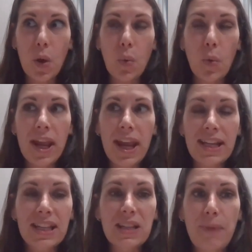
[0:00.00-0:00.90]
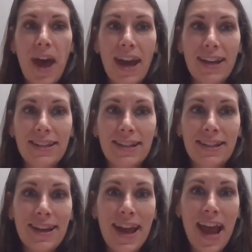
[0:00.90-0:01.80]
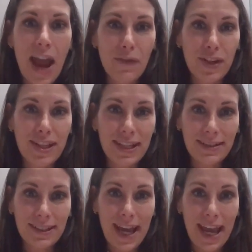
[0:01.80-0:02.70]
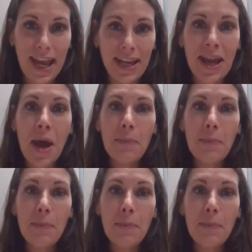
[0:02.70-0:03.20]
we expect every single day,